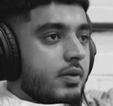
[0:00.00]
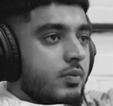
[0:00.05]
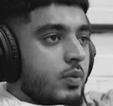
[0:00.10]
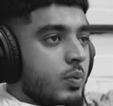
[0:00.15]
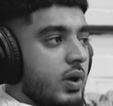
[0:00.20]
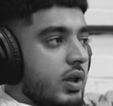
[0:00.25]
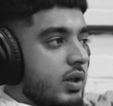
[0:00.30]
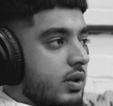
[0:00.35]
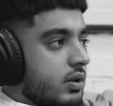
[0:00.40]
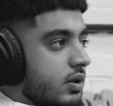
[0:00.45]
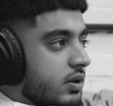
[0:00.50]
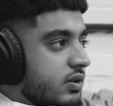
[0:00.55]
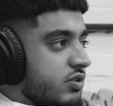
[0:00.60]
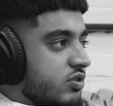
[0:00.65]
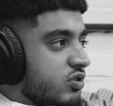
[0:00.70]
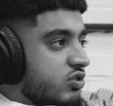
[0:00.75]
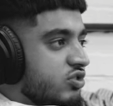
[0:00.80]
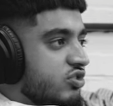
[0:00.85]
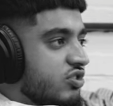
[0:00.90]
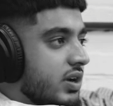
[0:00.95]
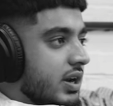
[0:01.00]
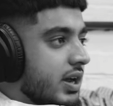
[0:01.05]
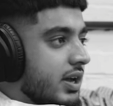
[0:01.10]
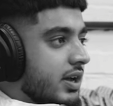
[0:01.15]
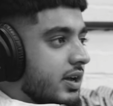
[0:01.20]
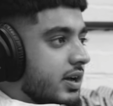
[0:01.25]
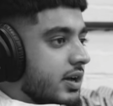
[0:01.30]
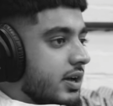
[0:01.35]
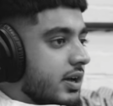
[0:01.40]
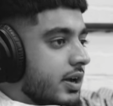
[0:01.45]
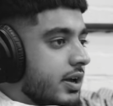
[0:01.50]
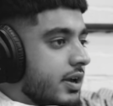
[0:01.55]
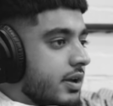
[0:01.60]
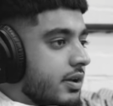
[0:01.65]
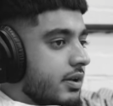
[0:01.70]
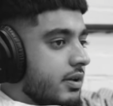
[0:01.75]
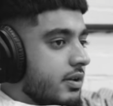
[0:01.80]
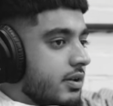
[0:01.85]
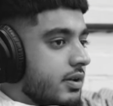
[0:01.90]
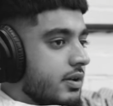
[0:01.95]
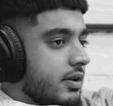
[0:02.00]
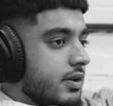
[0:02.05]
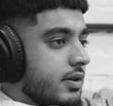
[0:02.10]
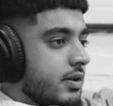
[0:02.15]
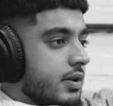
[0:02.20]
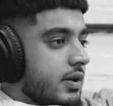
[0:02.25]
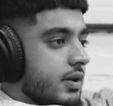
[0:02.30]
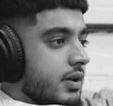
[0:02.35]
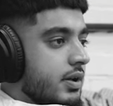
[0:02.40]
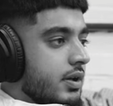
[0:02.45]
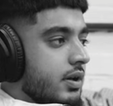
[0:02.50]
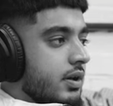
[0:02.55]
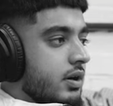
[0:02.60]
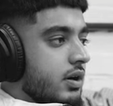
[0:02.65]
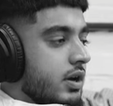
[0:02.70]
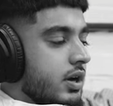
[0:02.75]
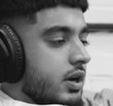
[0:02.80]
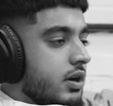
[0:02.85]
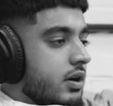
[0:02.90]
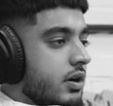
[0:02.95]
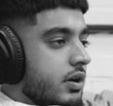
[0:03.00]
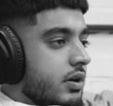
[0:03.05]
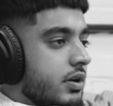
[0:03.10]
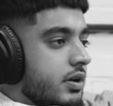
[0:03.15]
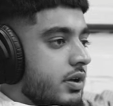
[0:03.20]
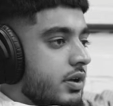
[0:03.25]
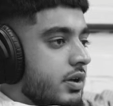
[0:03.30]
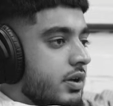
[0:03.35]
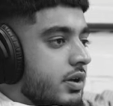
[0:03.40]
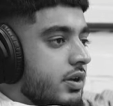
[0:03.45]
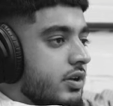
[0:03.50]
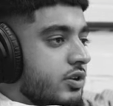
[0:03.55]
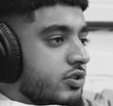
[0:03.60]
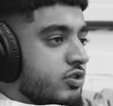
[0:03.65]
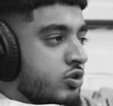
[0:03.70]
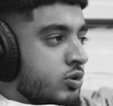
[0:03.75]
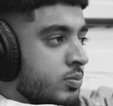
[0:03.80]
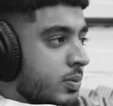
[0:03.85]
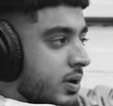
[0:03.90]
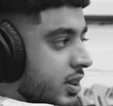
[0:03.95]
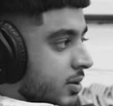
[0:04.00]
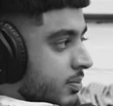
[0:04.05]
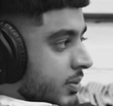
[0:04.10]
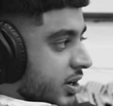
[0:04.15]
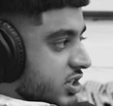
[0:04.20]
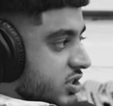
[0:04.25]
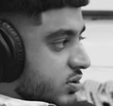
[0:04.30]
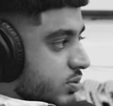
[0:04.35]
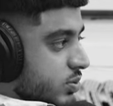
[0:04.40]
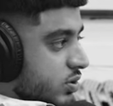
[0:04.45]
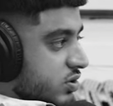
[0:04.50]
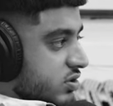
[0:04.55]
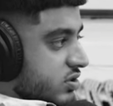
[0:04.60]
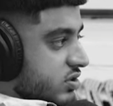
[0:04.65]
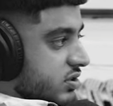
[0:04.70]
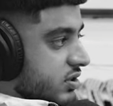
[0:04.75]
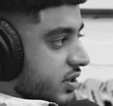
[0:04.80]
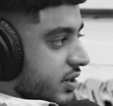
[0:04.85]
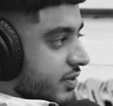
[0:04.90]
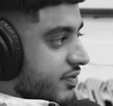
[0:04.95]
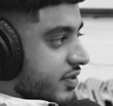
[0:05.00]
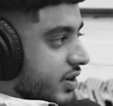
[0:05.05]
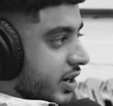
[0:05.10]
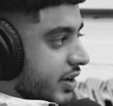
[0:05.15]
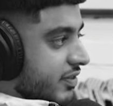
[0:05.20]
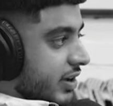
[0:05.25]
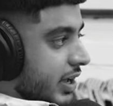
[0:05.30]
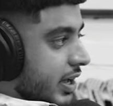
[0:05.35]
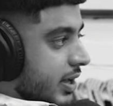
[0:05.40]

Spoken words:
We went to Sri Lanka, and I got two Man of the Match awards in 5